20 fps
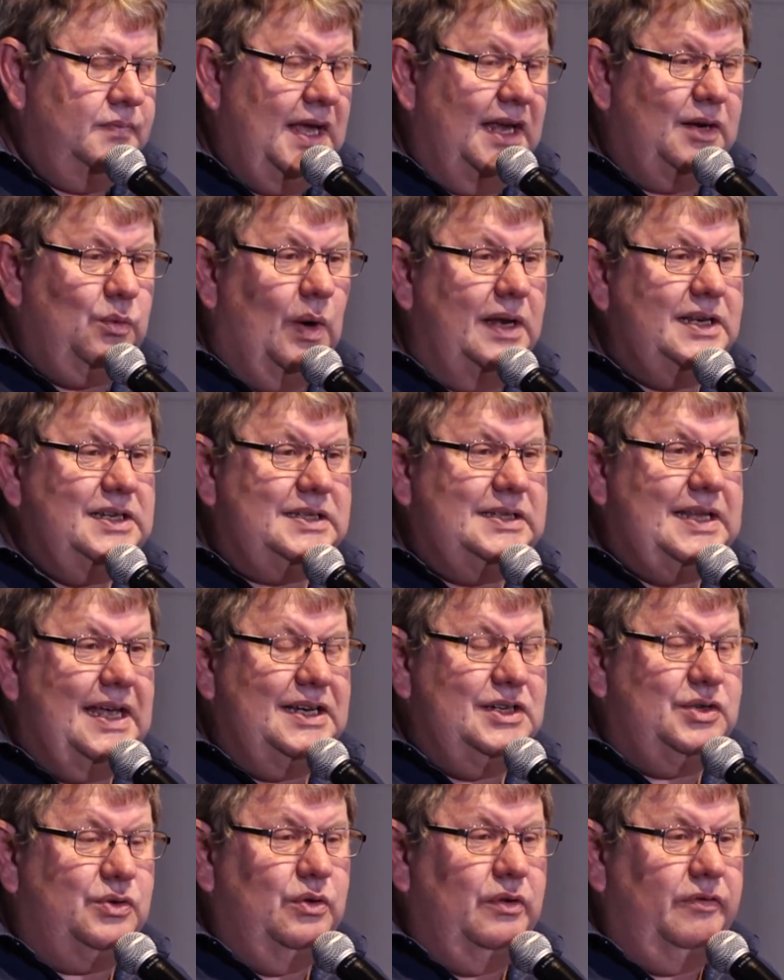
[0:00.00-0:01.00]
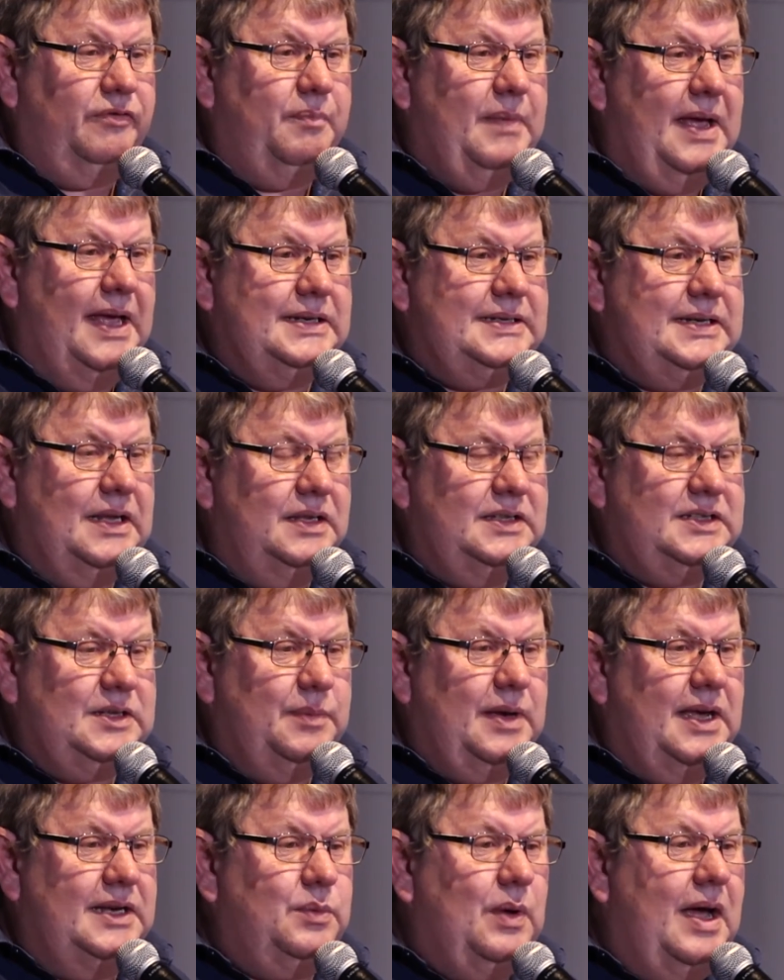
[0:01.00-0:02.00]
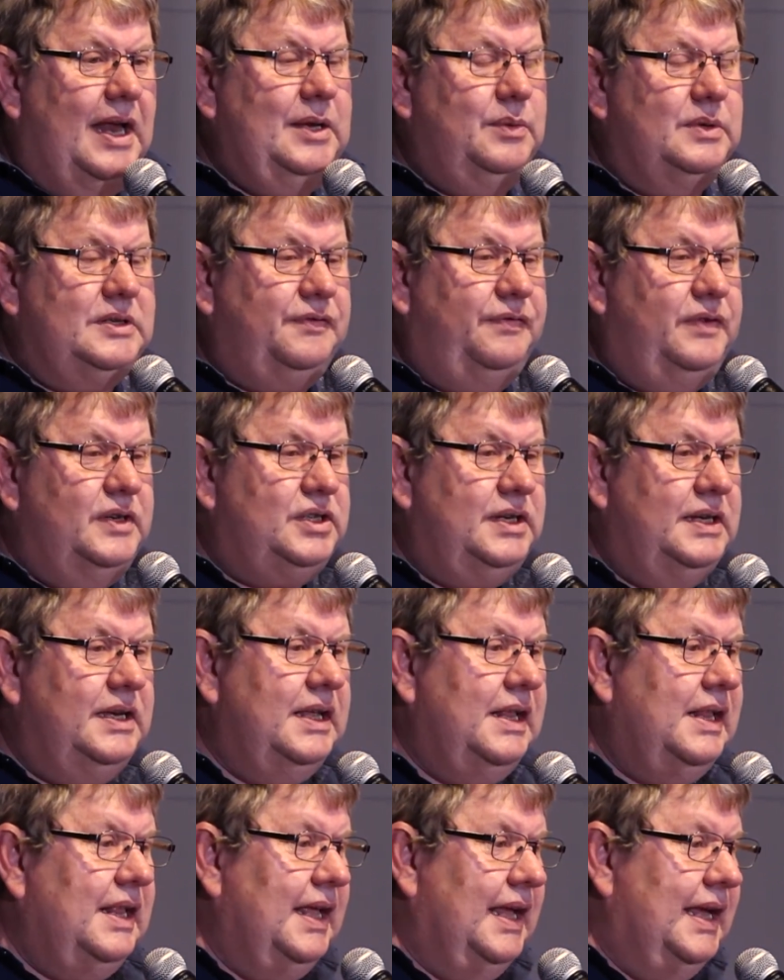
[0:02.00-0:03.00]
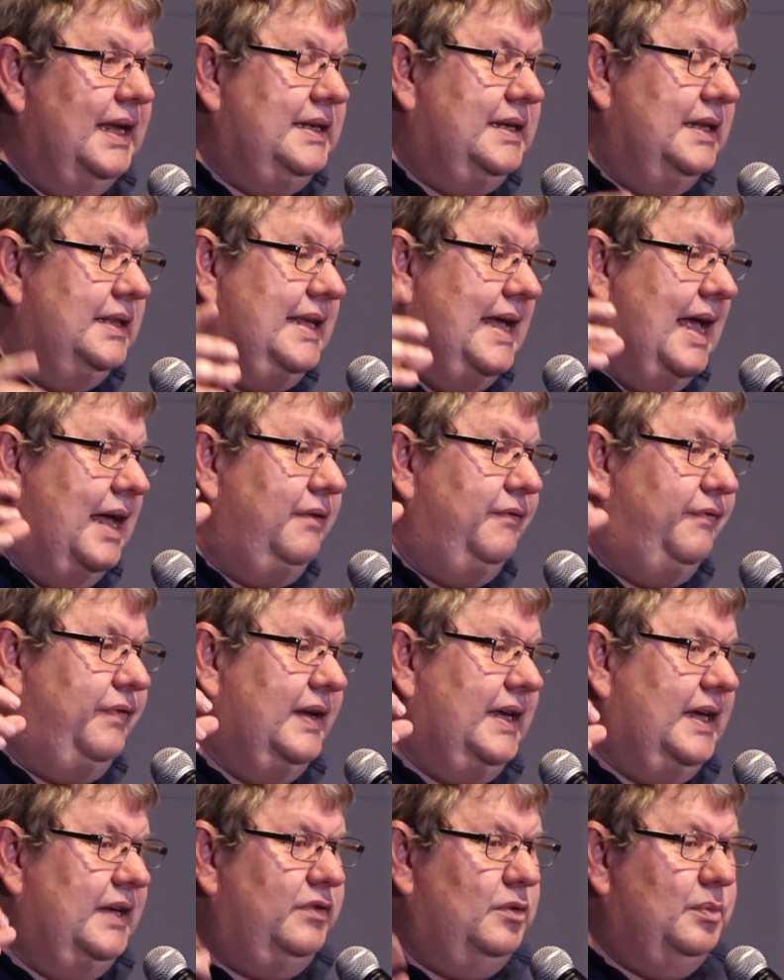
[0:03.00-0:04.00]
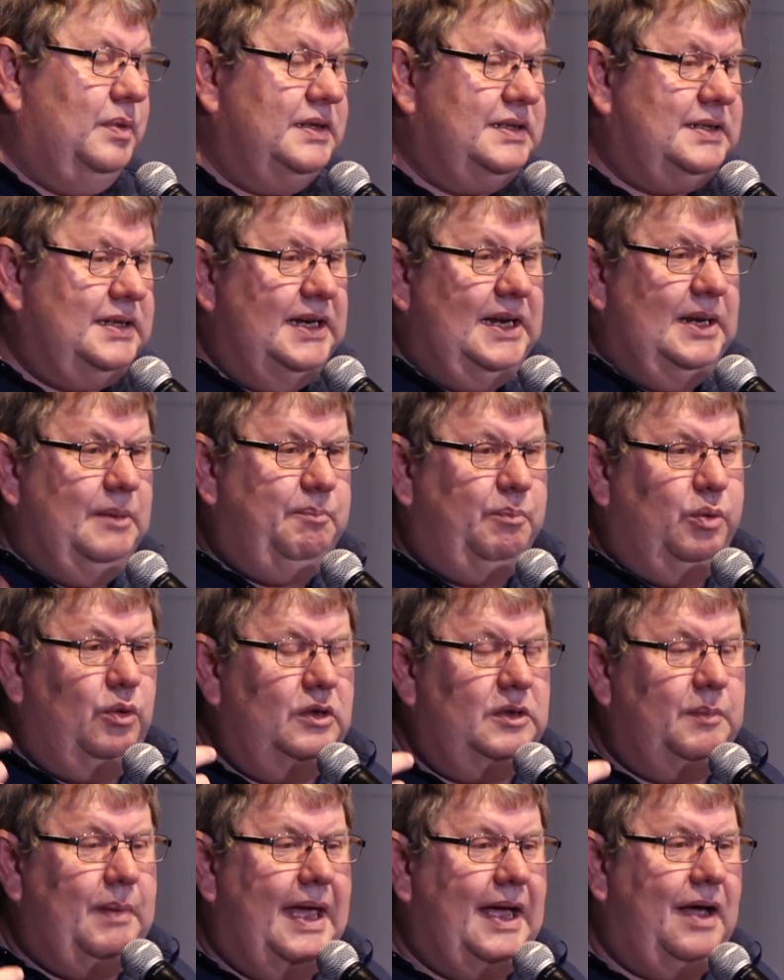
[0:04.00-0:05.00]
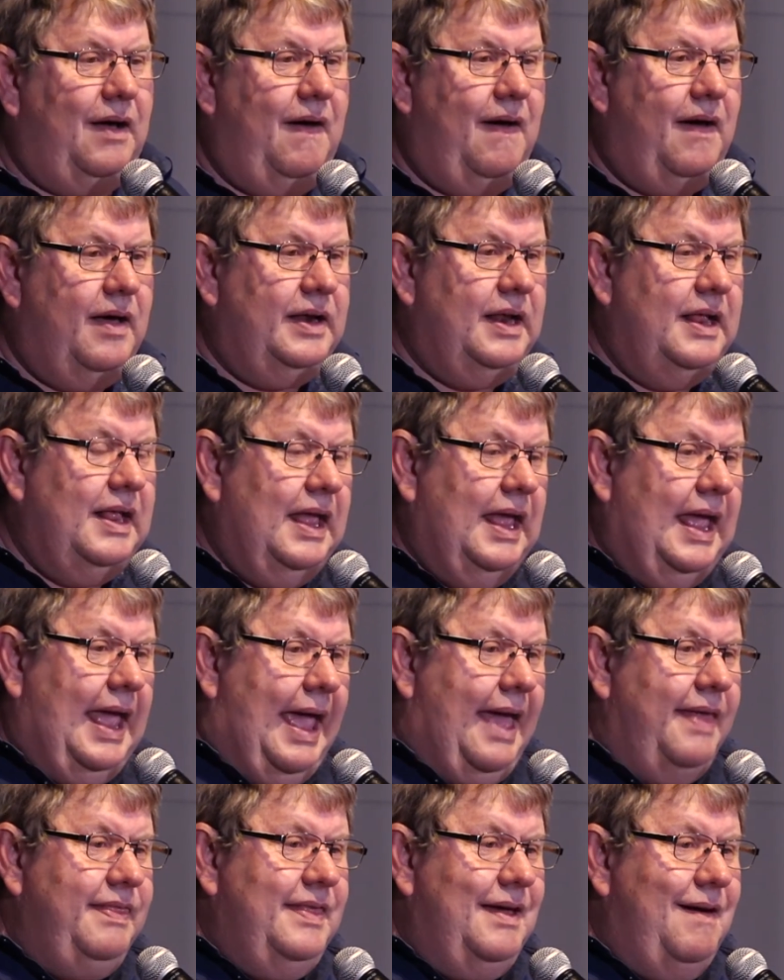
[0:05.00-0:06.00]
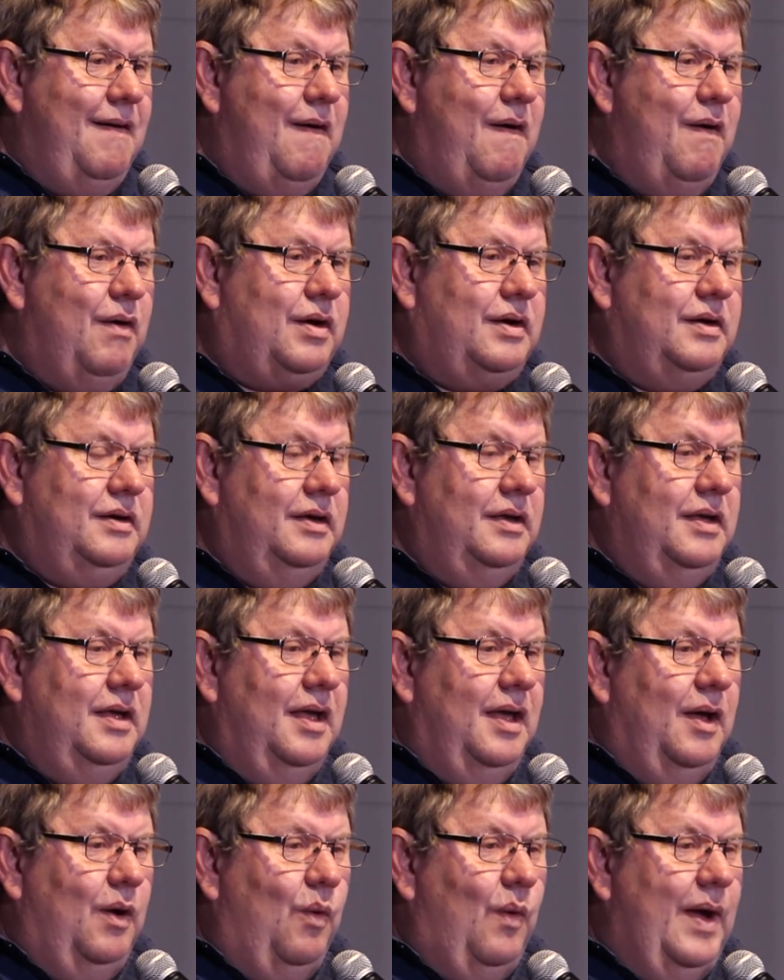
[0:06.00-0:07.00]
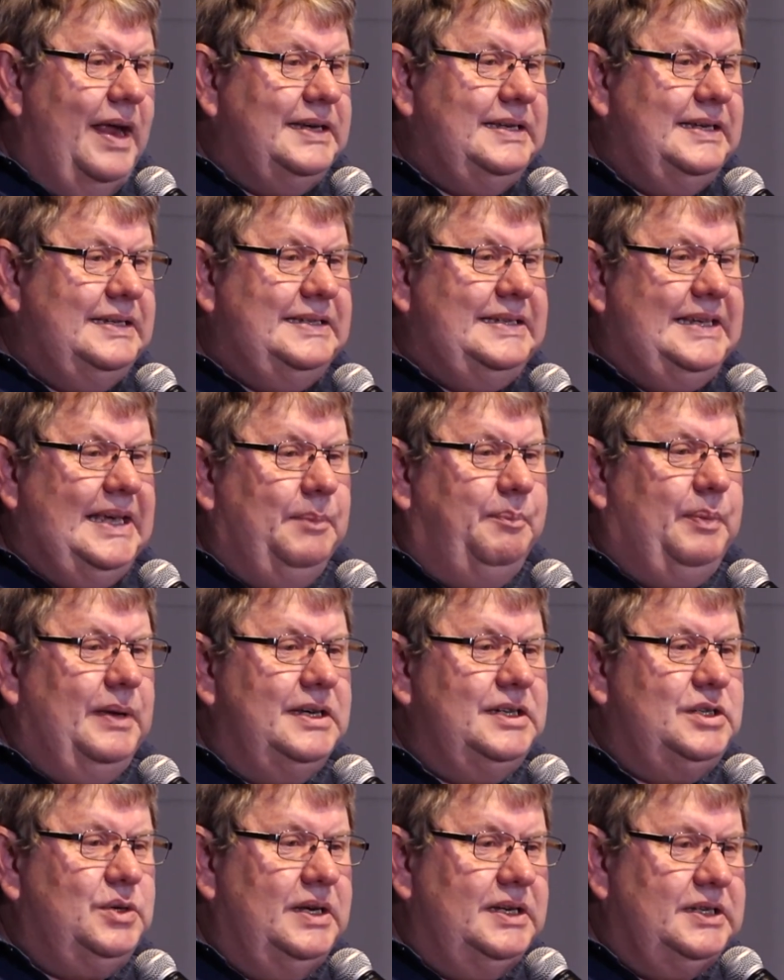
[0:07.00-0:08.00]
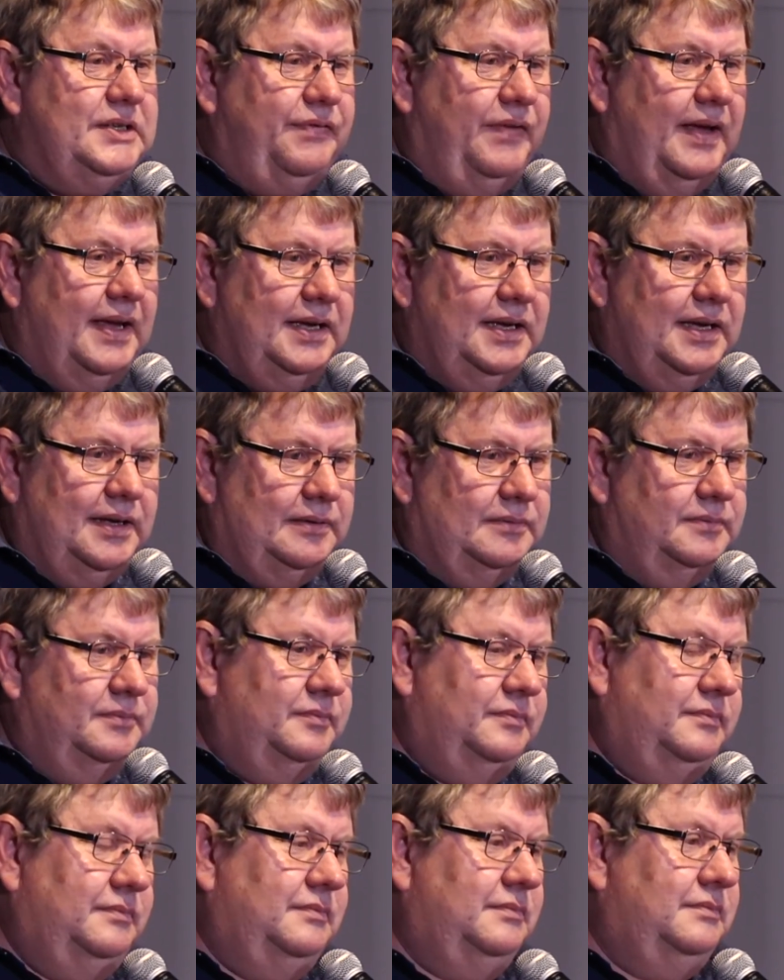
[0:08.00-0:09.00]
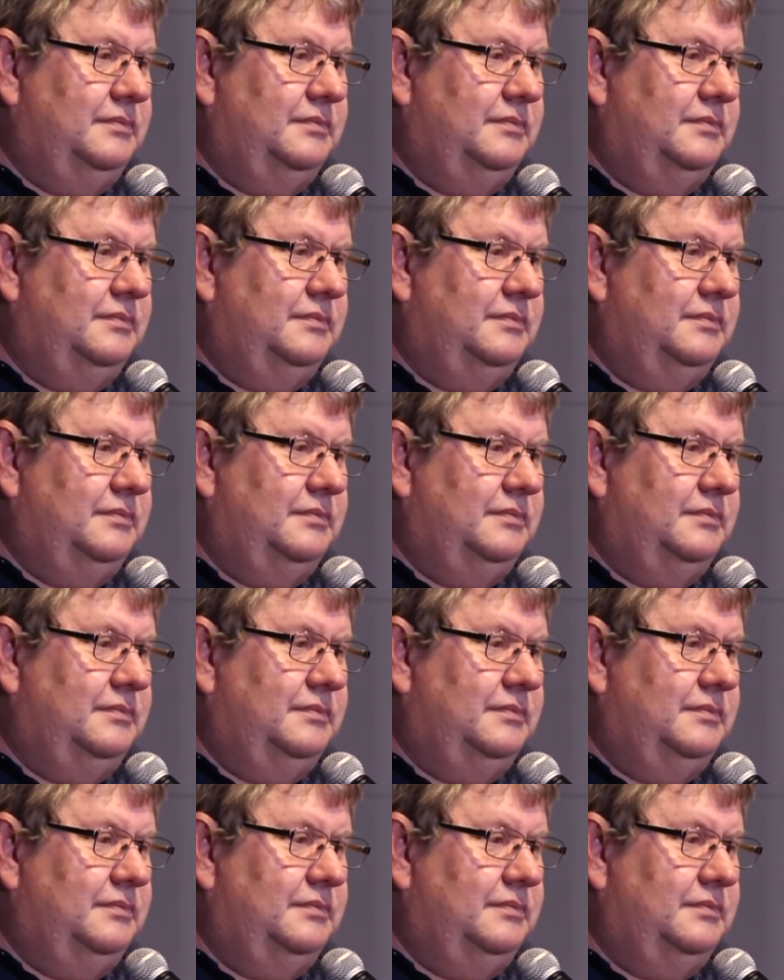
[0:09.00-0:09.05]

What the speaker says: At one stage, Rolf Meyer tells about while he was fishing, he did the unforgivable sin. He pulled back hard and the hook went deep into his finger.